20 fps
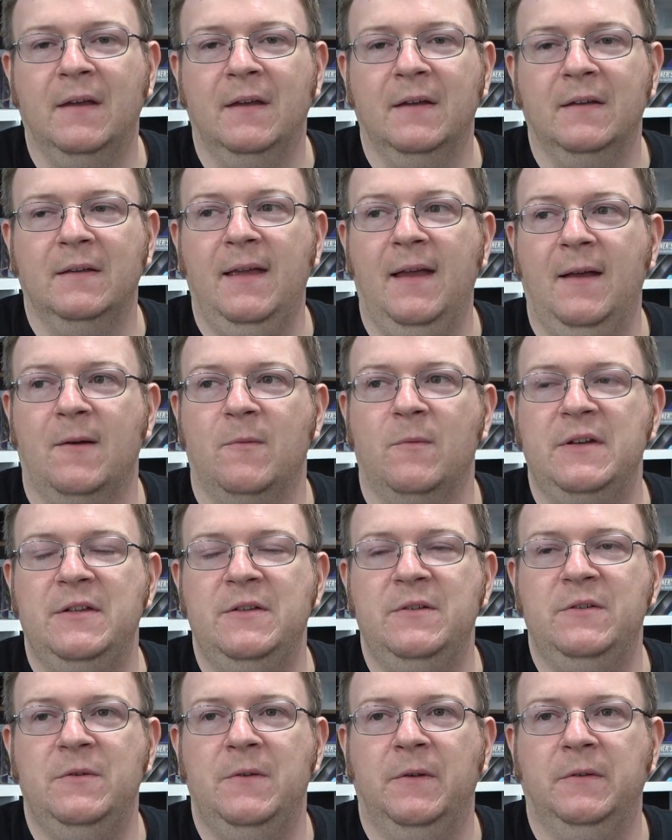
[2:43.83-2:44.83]
yeah, when
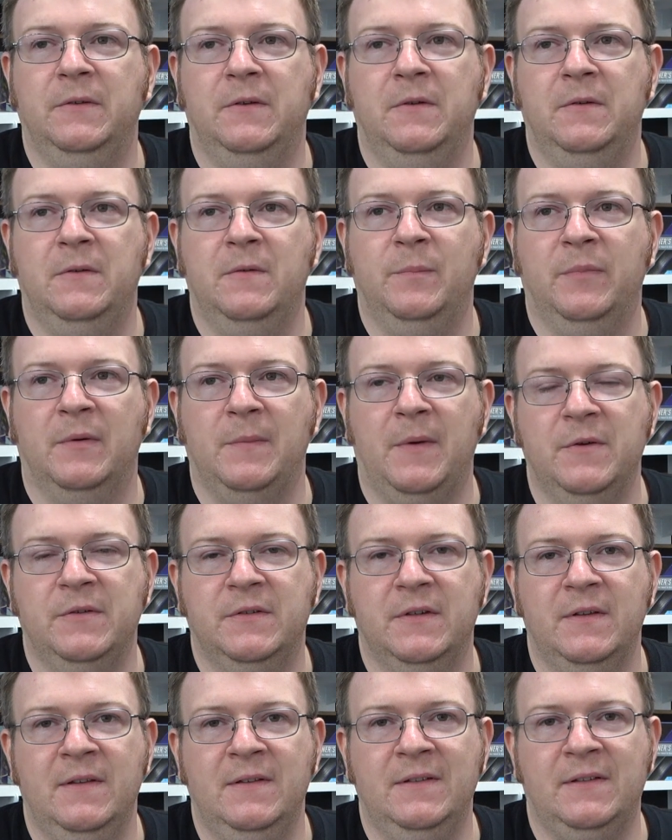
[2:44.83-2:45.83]
you do those little
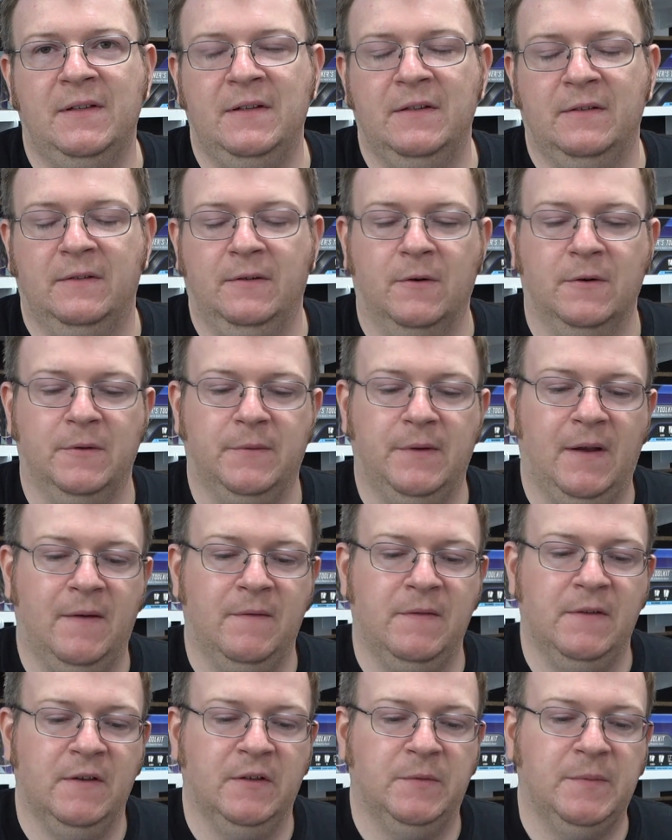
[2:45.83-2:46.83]
promotions, then of course we
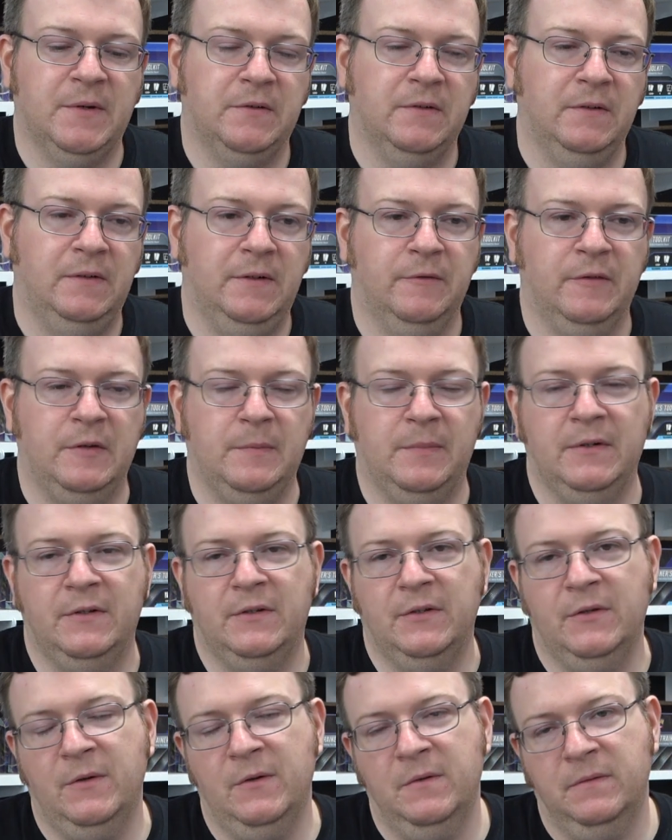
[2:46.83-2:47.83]
have the special delivery
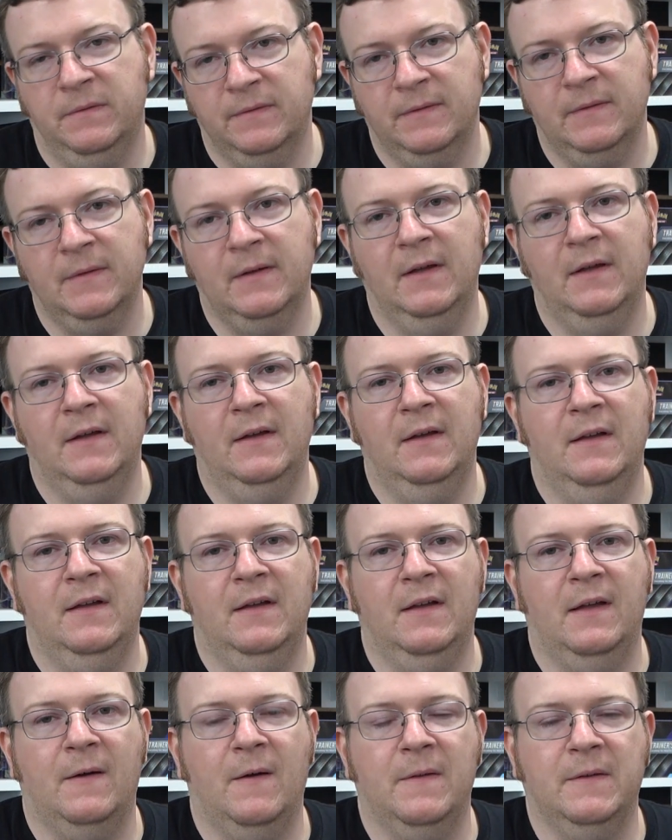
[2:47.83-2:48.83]
Pidoof,
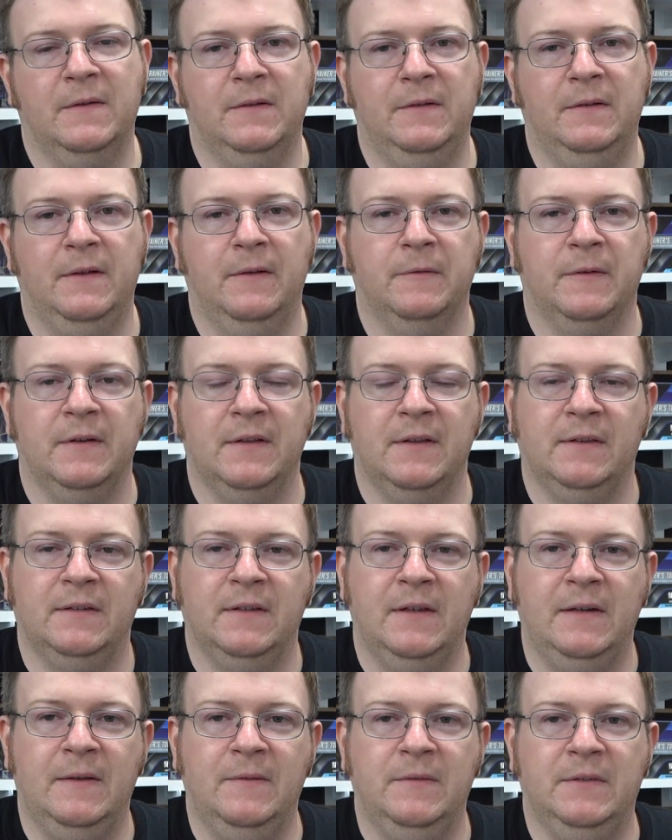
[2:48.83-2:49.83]
and all these little other
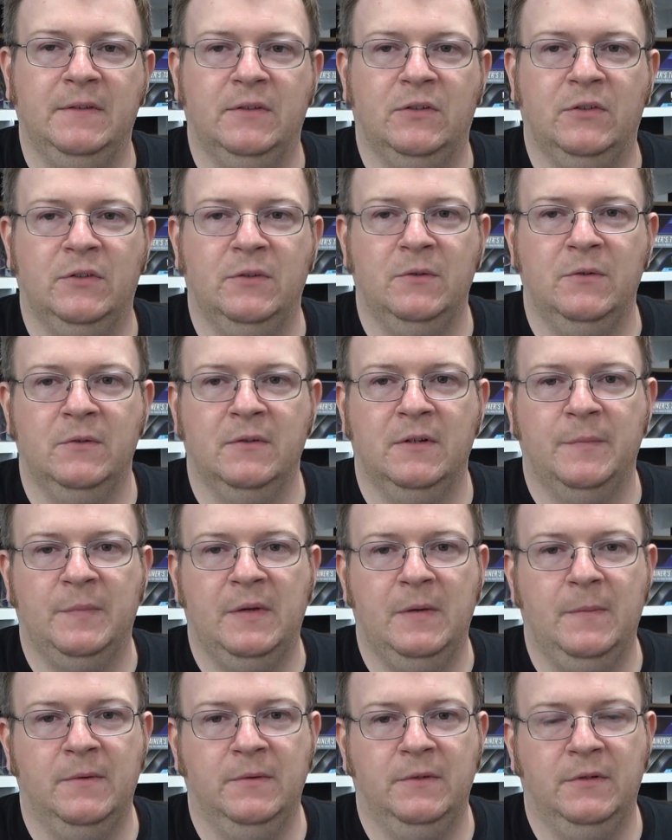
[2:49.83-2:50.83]
incentives to get
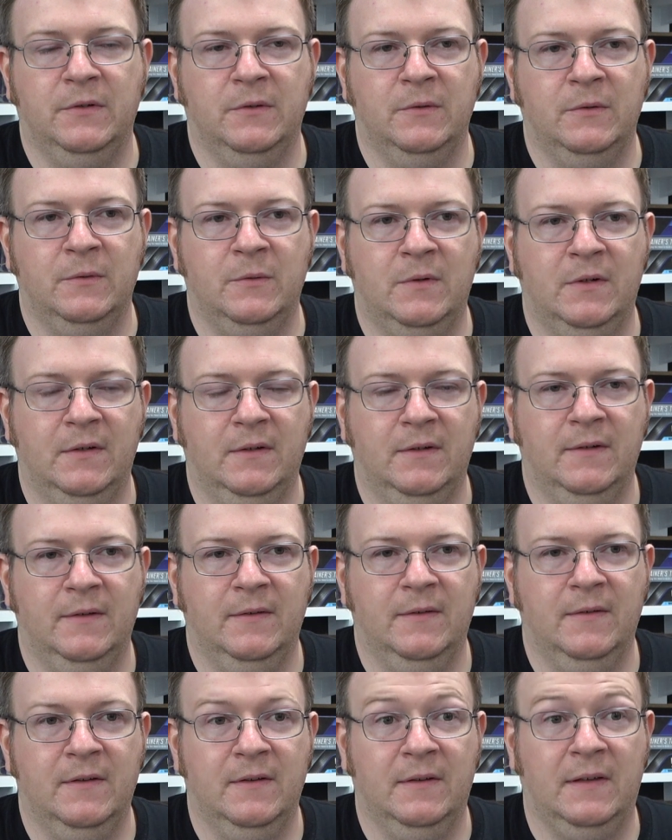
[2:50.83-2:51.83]
people to
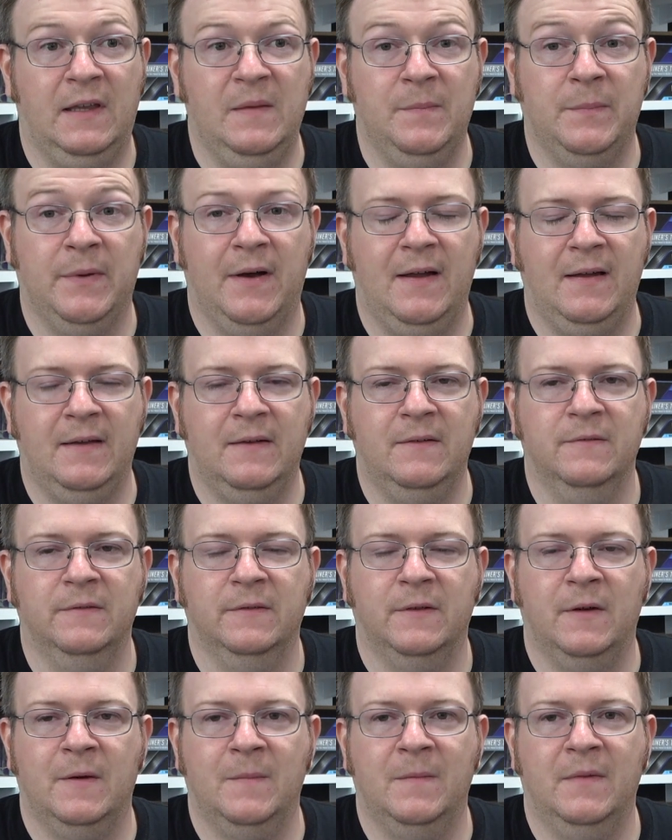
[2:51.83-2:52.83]
keep buying
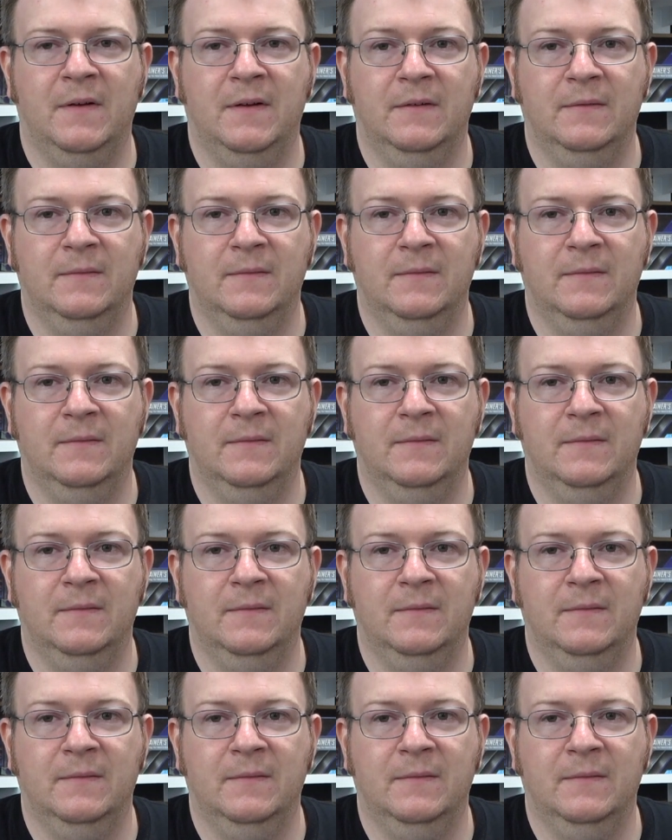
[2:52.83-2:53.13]
from